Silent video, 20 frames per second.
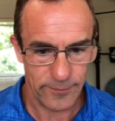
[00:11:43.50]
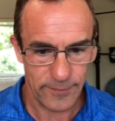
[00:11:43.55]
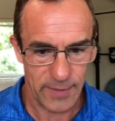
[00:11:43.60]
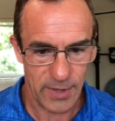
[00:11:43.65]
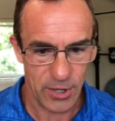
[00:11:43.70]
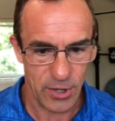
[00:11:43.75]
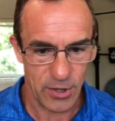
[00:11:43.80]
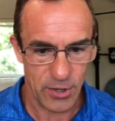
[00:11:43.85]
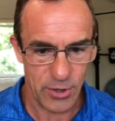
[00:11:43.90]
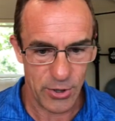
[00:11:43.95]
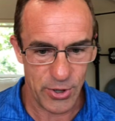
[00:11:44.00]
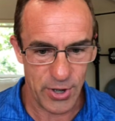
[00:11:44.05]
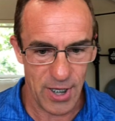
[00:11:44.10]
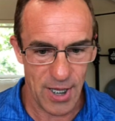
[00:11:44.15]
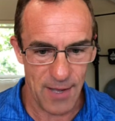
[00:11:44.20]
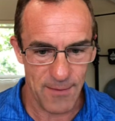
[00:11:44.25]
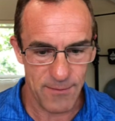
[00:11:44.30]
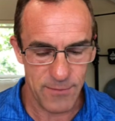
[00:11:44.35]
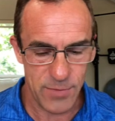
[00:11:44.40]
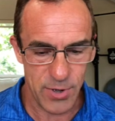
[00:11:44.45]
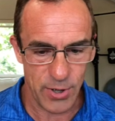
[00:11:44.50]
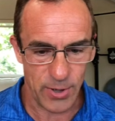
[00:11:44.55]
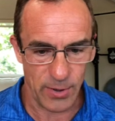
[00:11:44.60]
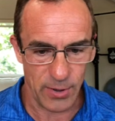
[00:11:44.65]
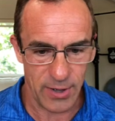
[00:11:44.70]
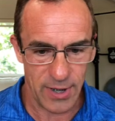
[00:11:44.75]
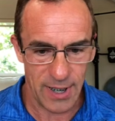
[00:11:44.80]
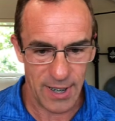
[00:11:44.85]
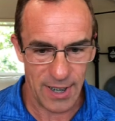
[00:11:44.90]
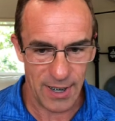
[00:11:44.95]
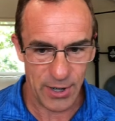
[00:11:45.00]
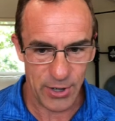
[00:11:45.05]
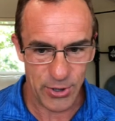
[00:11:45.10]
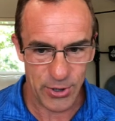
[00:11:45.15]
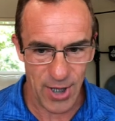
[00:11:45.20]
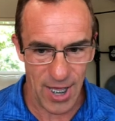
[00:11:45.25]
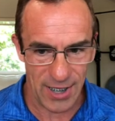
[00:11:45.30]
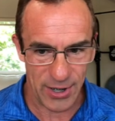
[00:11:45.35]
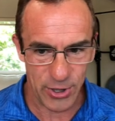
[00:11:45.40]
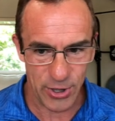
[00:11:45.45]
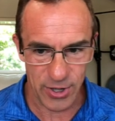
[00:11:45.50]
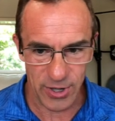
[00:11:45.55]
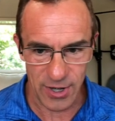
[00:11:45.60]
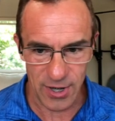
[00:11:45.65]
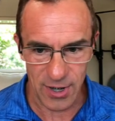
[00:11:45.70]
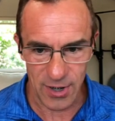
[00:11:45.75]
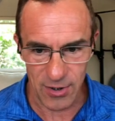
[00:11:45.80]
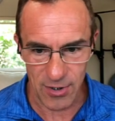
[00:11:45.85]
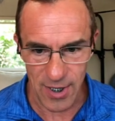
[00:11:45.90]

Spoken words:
You can see I'm just looking at a section here.